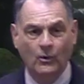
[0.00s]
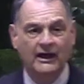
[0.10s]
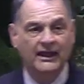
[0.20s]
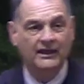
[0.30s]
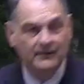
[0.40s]

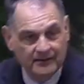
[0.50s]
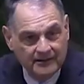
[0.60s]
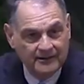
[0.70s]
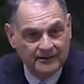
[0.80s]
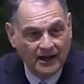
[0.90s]
way
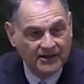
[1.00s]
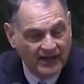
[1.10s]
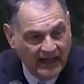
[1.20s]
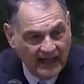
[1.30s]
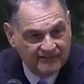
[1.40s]
not
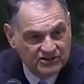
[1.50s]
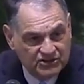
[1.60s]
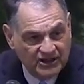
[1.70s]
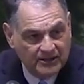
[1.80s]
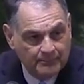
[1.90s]
to have a
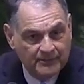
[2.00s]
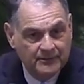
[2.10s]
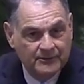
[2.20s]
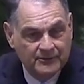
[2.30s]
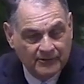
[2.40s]
ship
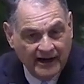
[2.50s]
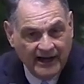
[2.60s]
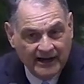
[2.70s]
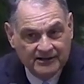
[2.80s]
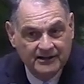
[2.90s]

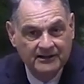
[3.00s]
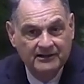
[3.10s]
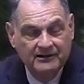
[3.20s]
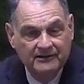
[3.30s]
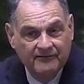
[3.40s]
wrecked
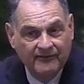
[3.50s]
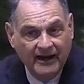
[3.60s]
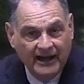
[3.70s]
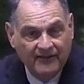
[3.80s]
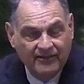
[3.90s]

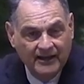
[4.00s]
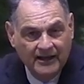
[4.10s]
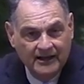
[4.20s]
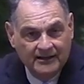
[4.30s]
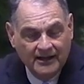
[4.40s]
faith.
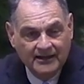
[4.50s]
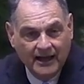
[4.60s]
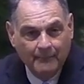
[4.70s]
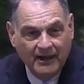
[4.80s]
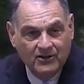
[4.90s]
Doesn't
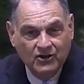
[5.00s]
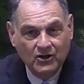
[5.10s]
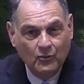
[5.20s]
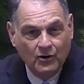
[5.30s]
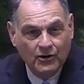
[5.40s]
that make
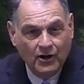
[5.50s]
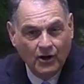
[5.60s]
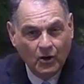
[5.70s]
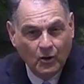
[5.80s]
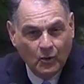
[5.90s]
you want to
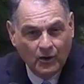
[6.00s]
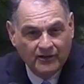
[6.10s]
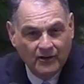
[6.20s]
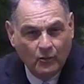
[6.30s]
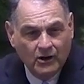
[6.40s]
know
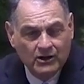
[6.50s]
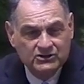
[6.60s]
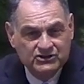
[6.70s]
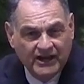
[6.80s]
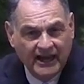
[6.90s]
what the
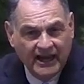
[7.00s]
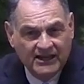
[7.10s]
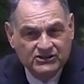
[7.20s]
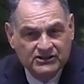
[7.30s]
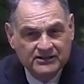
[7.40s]
word
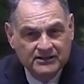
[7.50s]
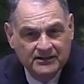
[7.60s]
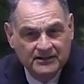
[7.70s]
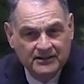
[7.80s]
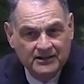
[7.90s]
says?
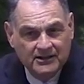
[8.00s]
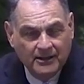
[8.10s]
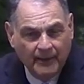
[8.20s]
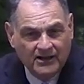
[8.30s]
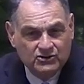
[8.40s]

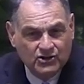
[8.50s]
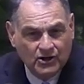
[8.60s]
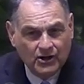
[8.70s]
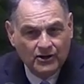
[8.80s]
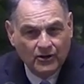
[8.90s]
to make
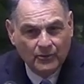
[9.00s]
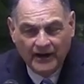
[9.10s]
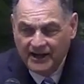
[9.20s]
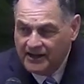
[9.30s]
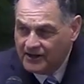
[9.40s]
sure you're
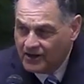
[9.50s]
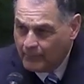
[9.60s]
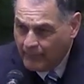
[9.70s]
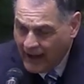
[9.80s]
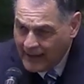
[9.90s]
reading
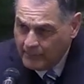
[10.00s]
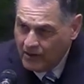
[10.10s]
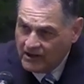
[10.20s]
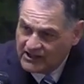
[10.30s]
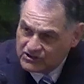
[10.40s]
your
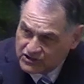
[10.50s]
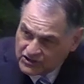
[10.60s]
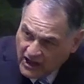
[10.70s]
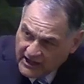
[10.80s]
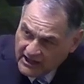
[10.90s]
Bible and
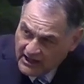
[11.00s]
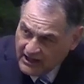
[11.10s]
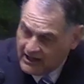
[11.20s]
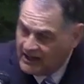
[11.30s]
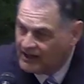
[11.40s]

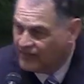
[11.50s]
studying it